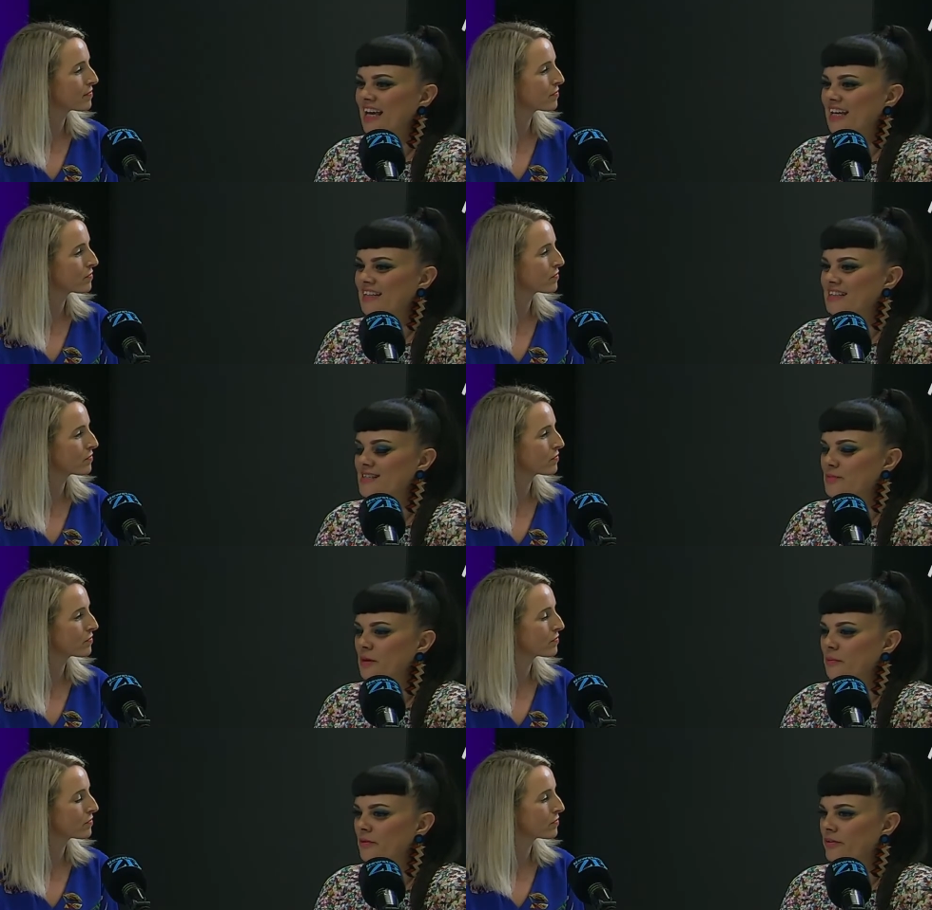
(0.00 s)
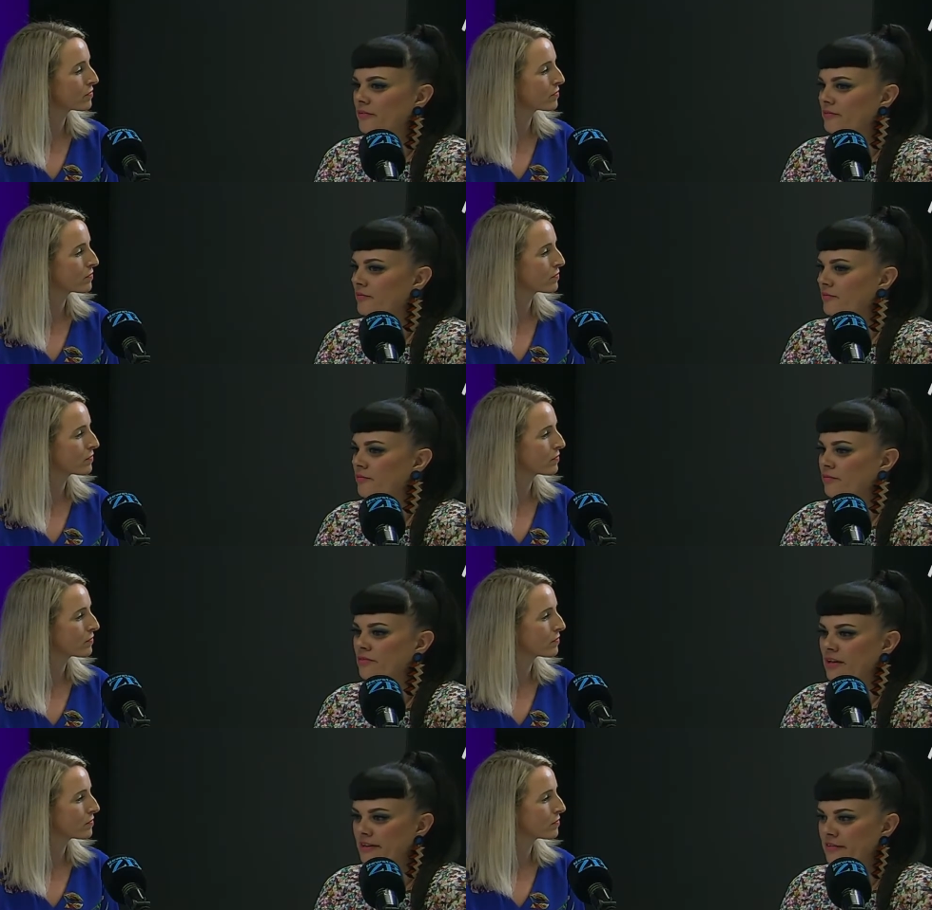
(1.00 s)
Speaker 1: and people are
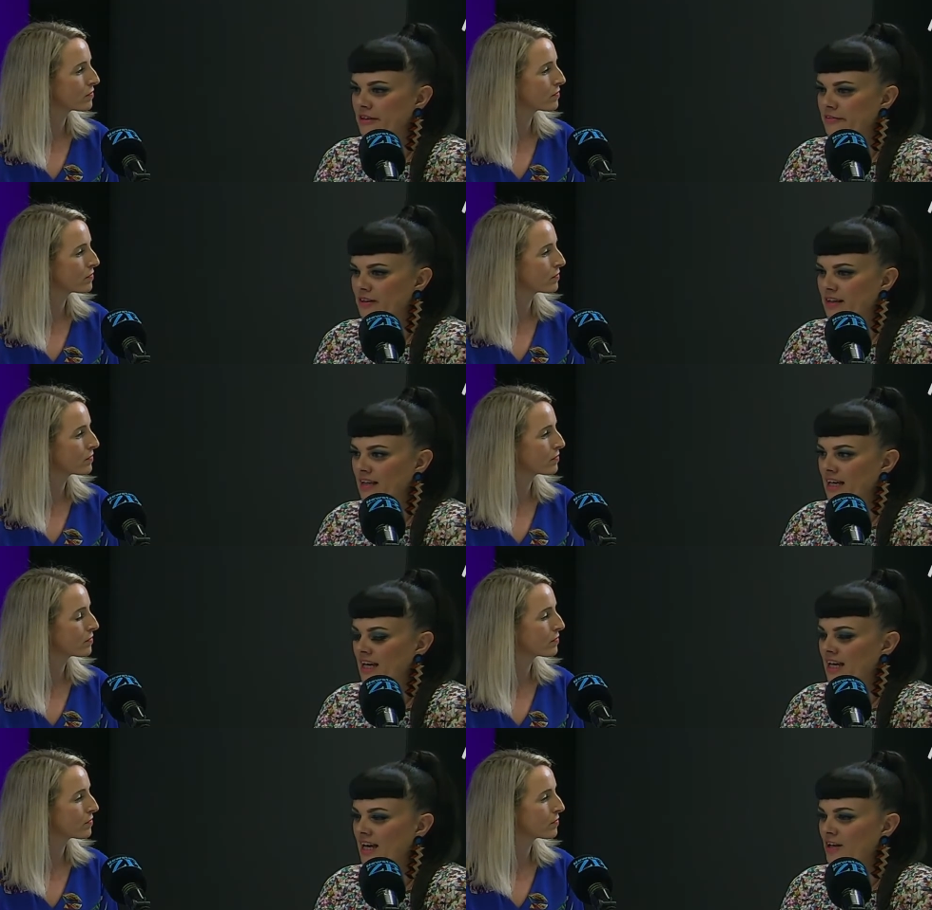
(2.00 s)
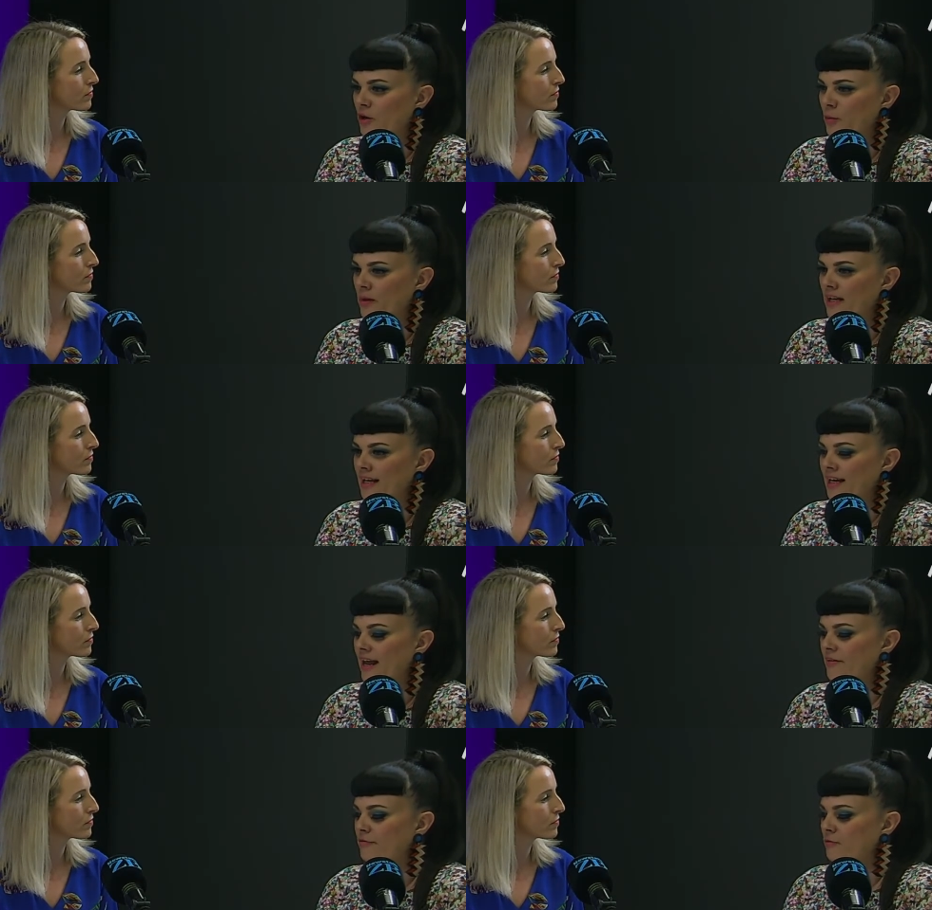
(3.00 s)
very, very friendly and open. And,
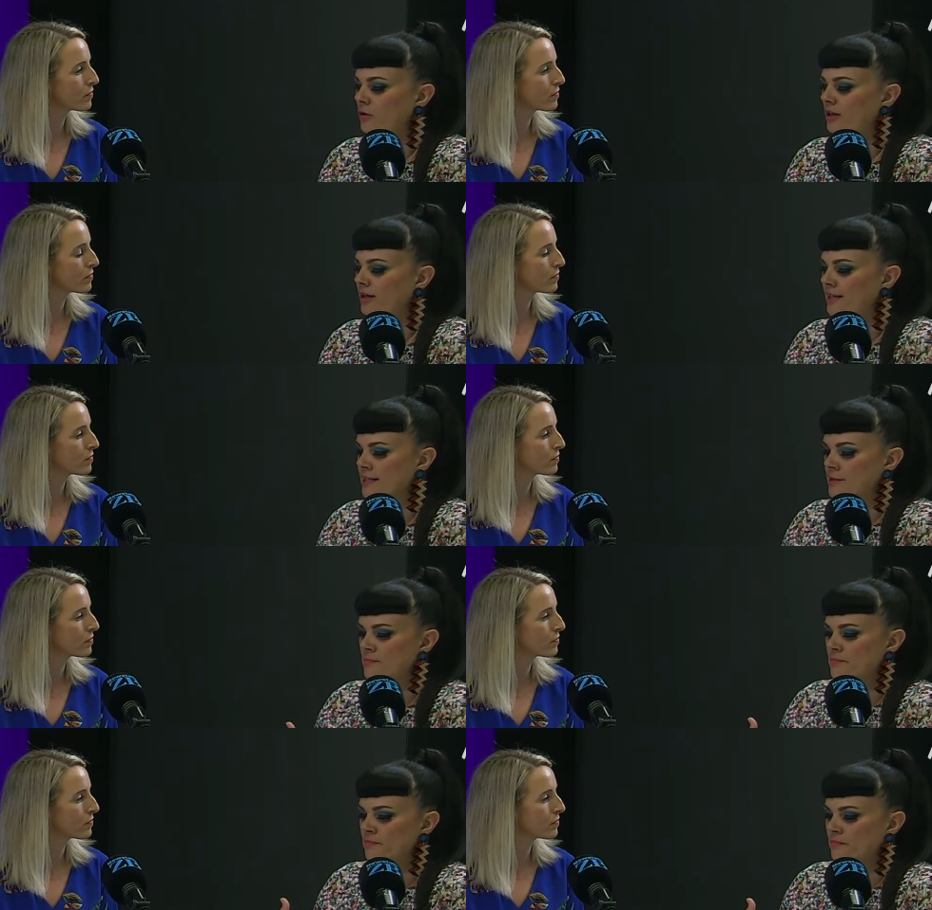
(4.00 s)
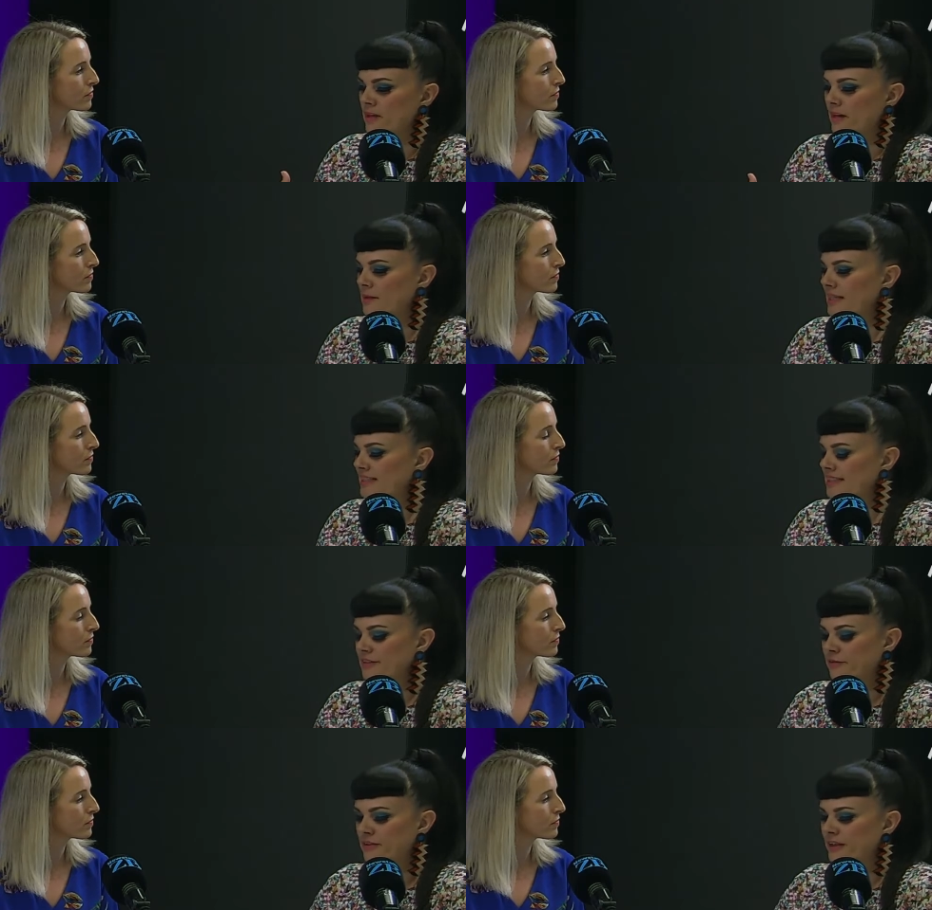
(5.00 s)
and for I mean, it's a
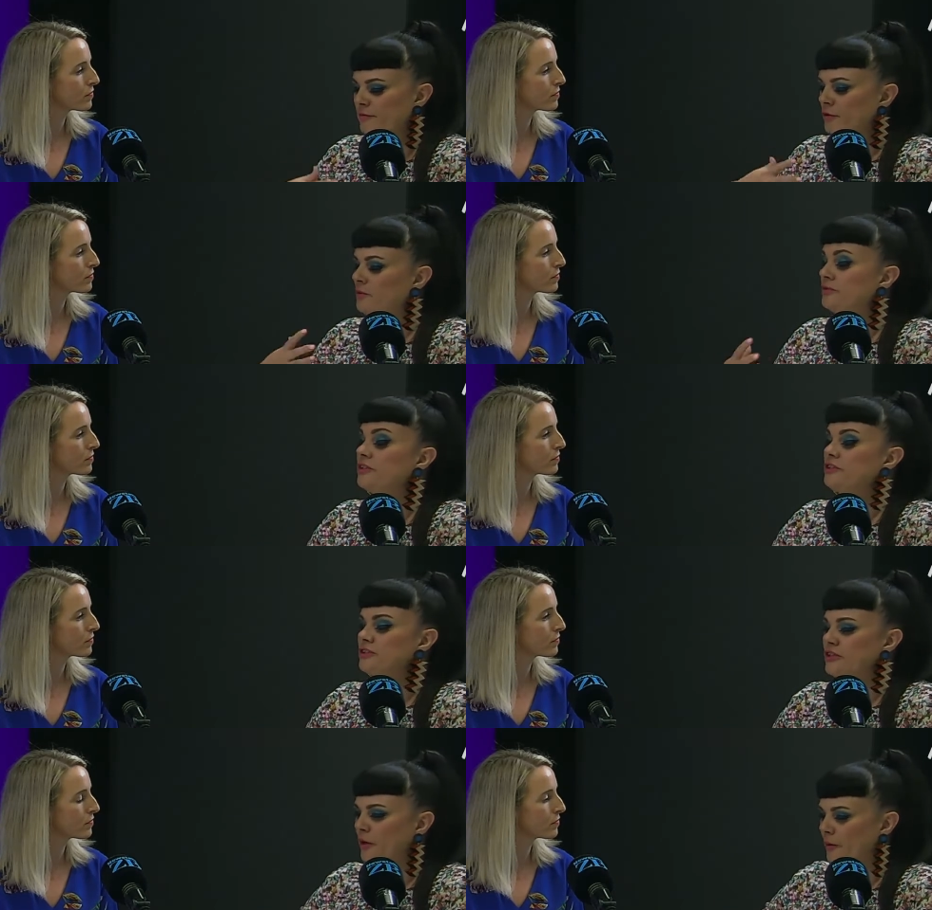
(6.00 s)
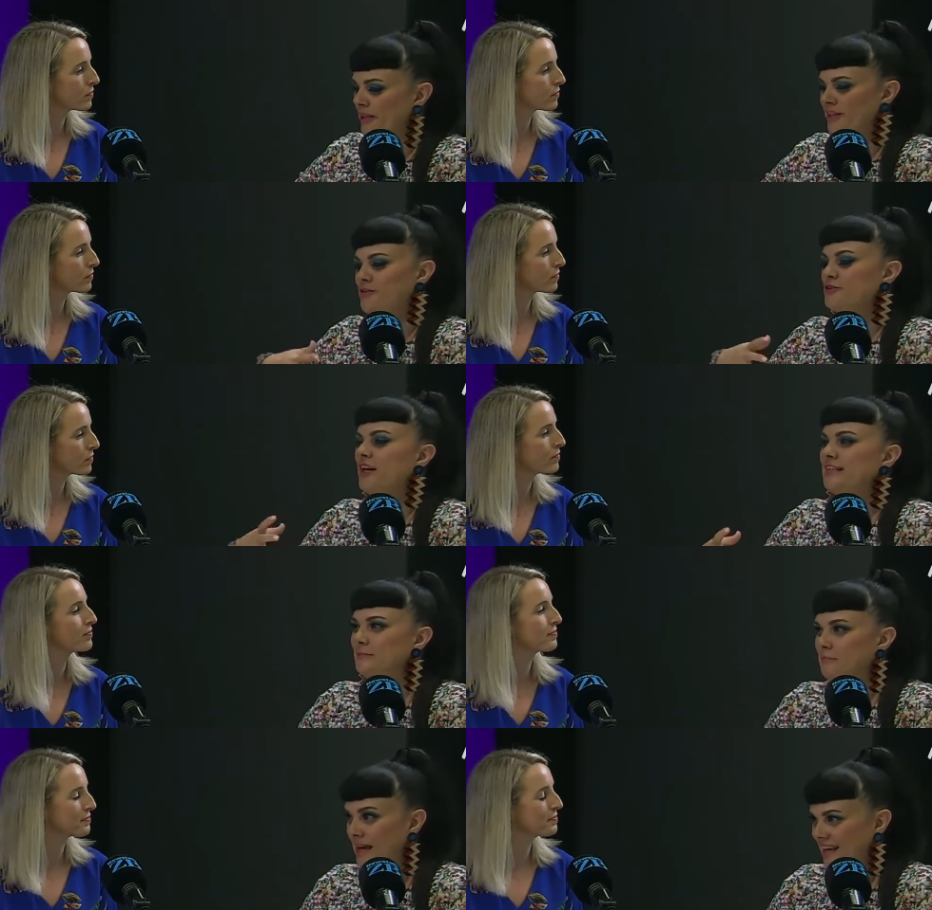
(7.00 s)
different thing for a musician to go in and you're trying
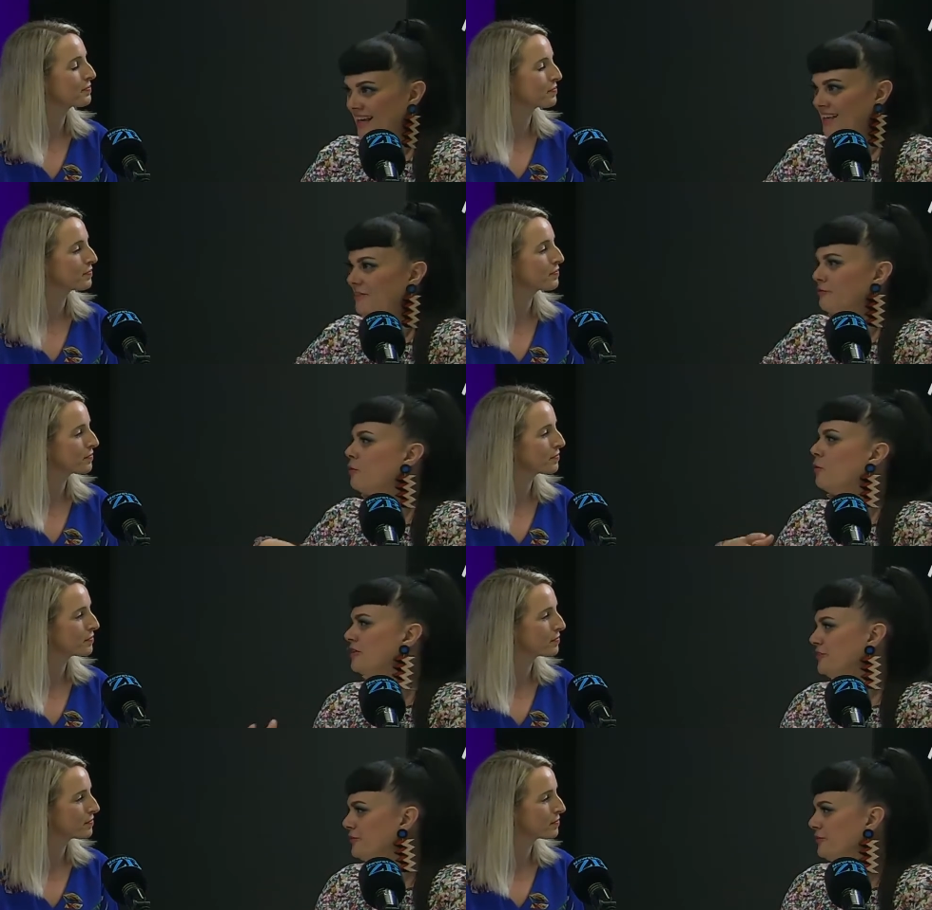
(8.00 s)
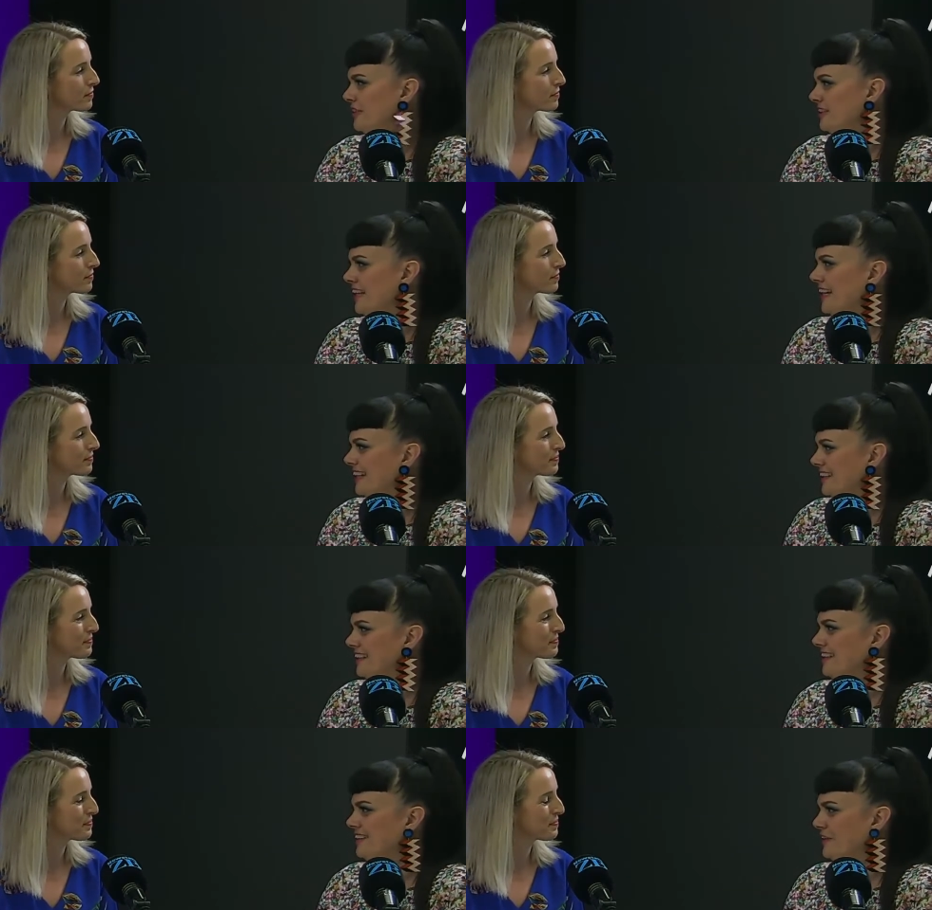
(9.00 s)
to make it. And of course, you feel like,
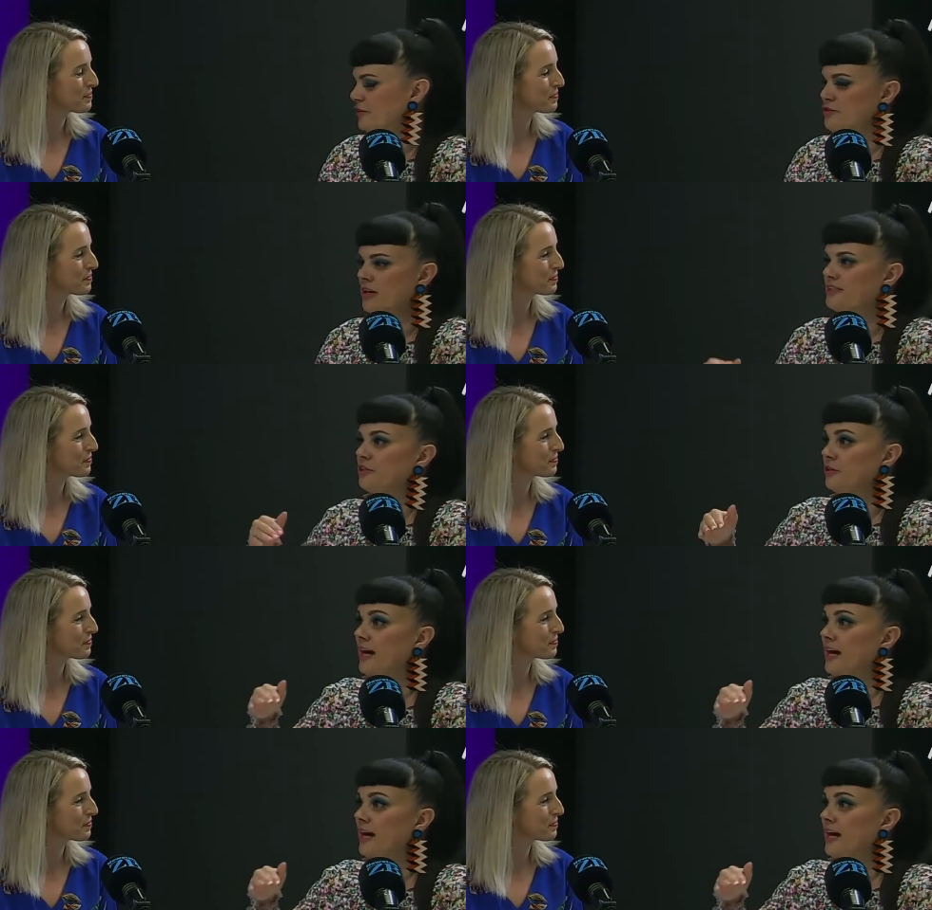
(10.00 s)
you know, you're trying to